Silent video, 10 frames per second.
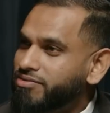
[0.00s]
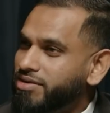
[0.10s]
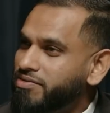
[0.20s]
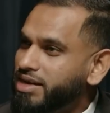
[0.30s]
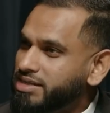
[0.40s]
So life
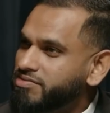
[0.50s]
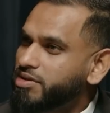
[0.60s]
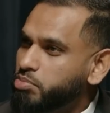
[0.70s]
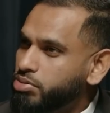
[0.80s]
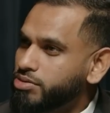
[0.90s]
effectively
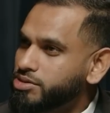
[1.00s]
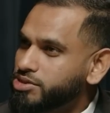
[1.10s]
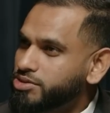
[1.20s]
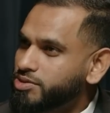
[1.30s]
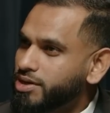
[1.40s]
pulled
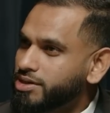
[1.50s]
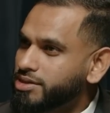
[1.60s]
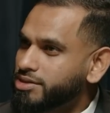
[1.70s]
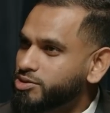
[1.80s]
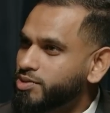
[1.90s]
you
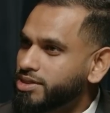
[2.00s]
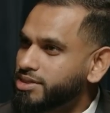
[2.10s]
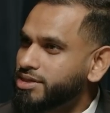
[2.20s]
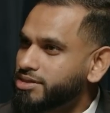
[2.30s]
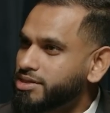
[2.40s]
towards a
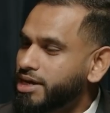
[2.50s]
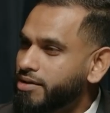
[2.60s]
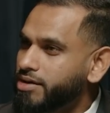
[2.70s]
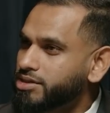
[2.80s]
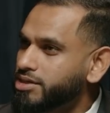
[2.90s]
certain
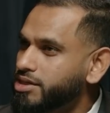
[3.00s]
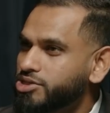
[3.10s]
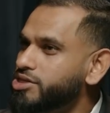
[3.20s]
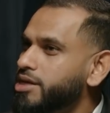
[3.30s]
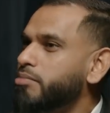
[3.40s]
direction, and
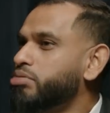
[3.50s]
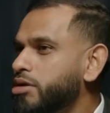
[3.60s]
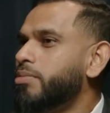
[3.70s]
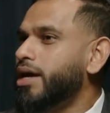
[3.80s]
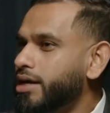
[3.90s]
you didn't pull
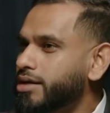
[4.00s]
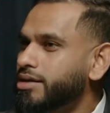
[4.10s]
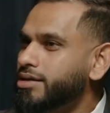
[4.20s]
back.